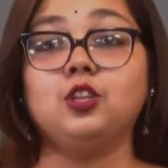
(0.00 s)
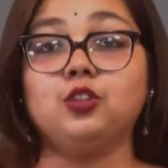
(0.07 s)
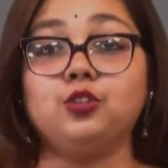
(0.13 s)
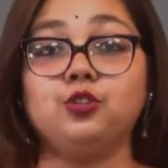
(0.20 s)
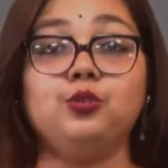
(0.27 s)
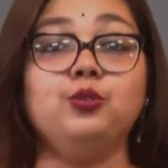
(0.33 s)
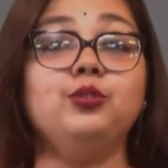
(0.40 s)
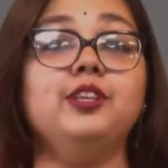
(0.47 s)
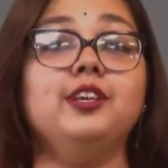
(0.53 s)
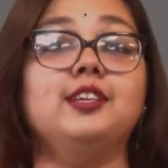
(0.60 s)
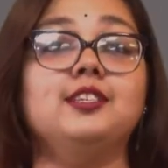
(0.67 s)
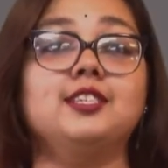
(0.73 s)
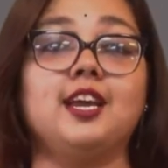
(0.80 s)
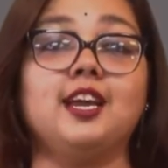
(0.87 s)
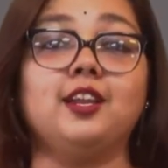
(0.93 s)
Through their
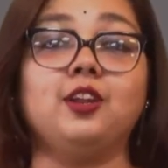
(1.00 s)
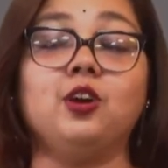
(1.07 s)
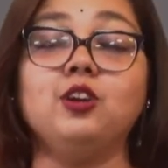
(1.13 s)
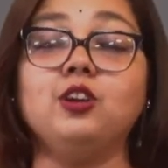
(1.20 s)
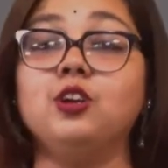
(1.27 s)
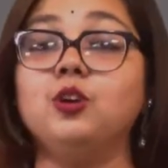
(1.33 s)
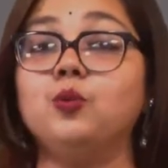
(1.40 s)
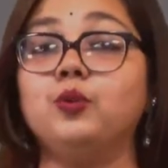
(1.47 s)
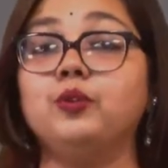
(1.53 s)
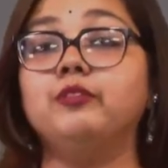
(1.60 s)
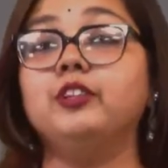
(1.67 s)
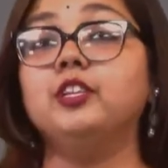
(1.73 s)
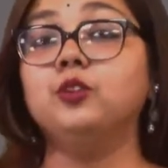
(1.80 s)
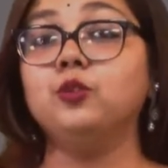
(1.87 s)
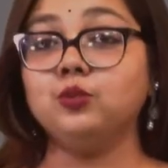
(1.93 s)
dialogue, we
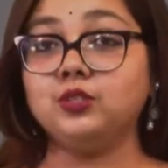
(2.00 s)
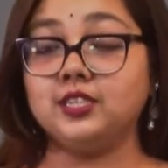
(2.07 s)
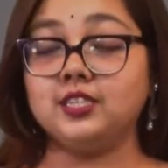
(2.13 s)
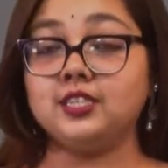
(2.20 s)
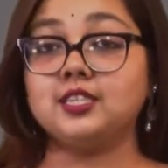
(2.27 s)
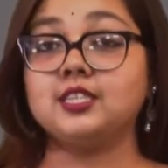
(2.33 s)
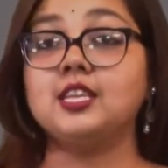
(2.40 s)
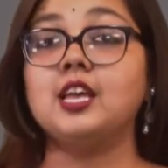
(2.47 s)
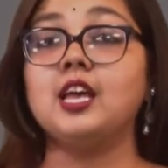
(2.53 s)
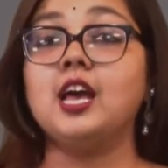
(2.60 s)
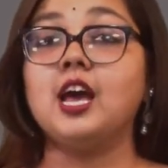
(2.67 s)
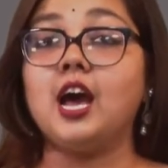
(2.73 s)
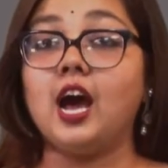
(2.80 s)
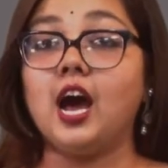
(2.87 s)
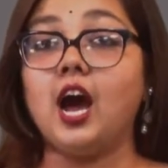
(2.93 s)
will notice
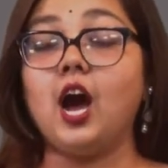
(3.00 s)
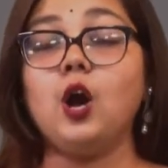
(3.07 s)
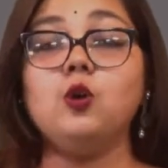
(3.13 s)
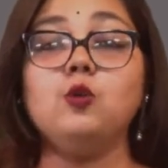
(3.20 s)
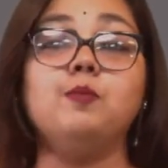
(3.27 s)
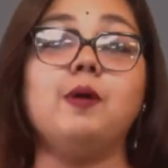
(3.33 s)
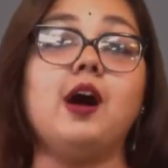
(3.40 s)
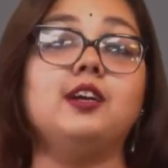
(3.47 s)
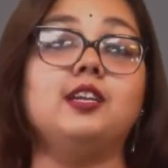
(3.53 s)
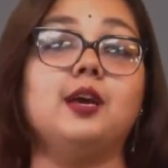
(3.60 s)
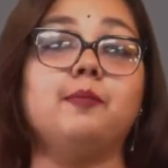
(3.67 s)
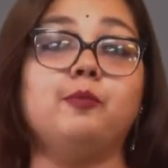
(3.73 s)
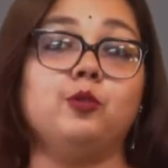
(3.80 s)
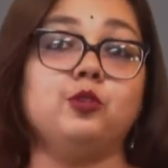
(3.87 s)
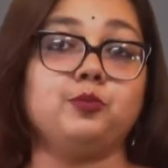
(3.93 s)
how Bangla
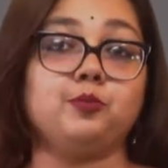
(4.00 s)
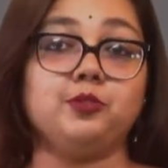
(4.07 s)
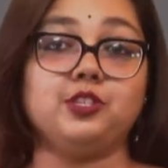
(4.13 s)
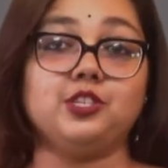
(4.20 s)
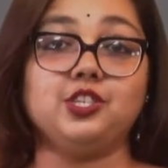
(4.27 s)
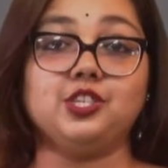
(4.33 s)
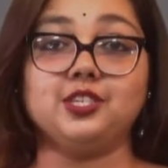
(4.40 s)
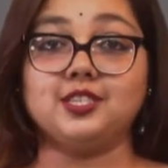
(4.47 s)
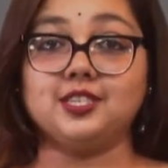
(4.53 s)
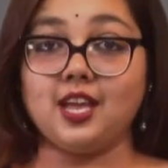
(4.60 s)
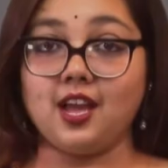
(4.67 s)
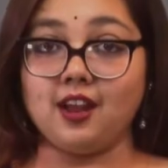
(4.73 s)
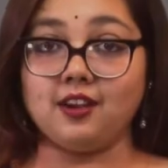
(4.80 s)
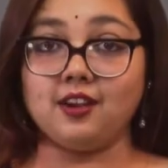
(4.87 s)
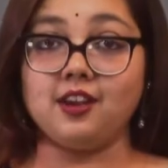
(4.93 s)
postpositions
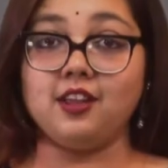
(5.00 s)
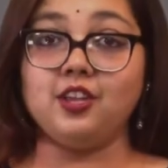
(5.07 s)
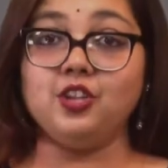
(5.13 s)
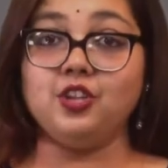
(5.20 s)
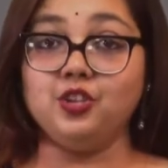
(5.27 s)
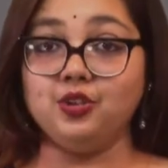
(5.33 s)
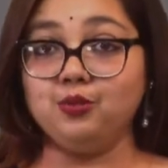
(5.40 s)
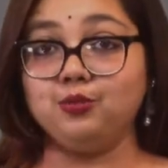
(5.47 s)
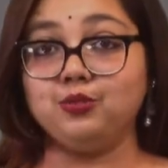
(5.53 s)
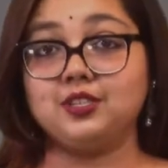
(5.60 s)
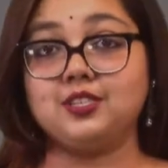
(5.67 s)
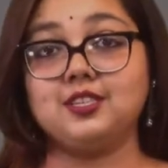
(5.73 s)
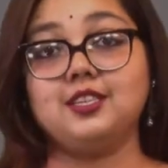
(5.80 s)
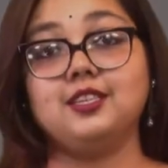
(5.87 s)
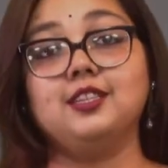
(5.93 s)
are
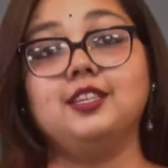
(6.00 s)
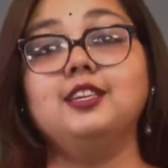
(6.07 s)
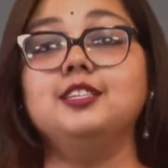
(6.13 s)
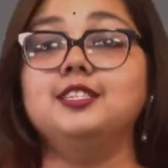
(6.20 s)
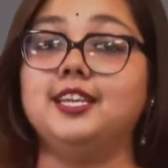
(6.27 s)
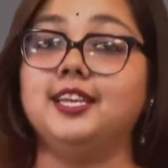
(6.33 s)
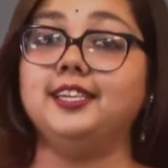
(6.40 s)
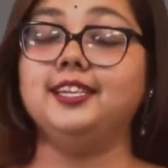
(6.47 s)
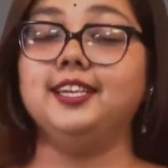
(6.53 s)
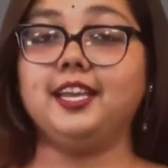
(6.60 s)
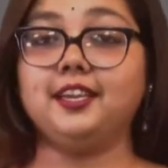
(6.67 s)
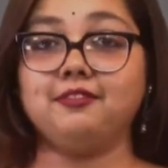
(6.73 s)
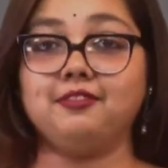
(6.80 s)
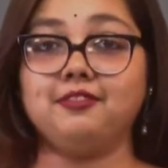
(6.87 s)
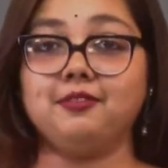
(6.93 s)
used in the daily
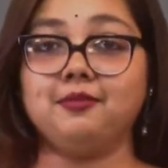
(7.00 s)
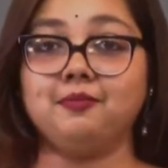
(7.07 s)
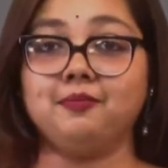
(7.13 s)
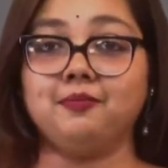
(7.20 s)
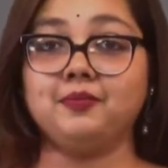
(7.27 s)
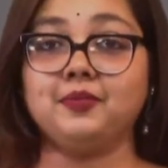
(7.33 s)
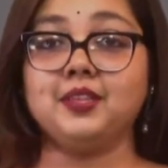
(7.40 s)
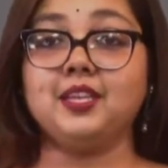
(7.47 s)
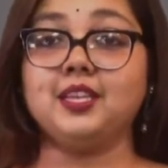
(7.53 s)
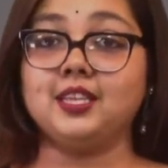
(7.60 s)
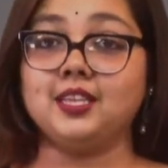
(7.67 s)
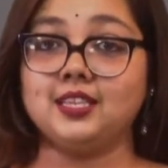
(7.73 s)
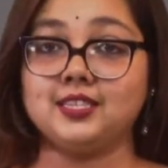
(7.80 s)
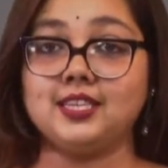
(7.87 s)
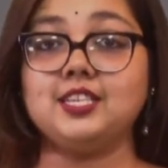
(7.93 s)
life,
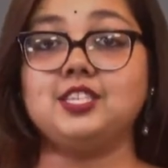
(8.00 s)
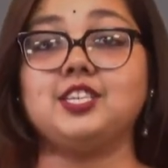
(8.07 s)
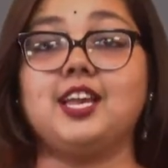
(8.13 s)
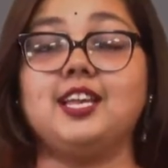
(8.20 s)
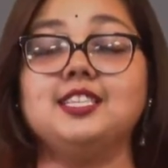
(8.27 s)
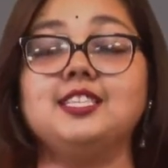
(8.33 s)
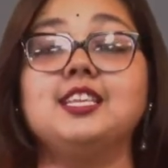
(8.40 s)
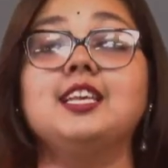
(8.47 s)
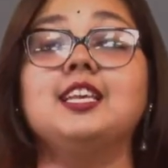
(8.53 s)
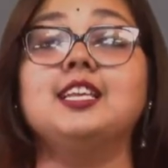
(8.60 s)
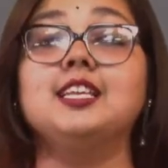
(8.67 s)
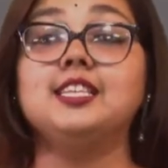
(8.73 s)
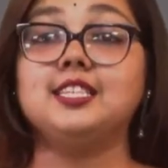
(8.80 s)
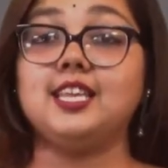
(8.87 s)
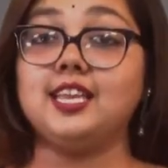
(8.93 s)
such as
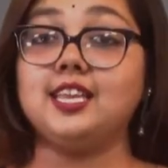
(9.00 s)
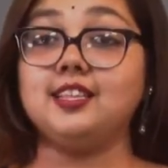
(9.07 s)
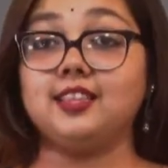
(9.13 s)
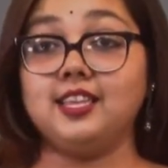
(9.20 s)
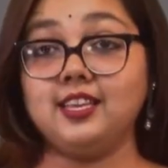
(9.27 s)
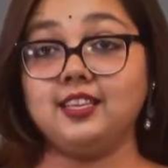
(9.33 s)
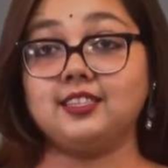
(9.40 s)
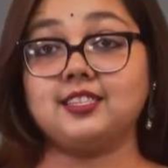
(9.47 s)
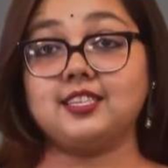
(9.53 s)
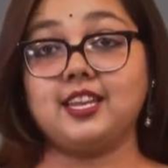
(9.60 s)
saying things